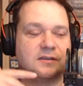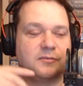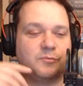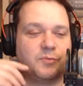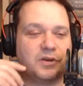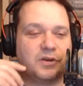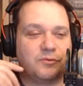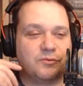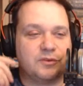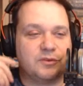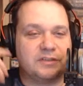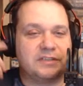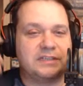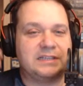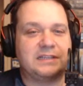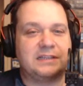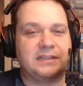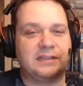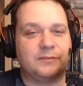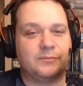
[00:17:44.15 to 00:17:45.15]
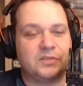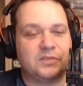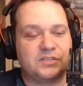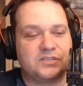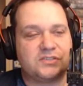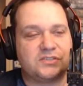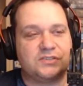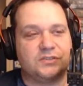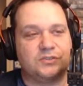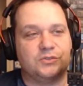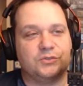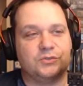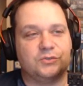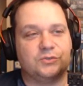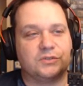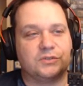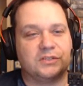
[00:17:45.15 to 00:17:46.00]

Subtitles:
but it really limits you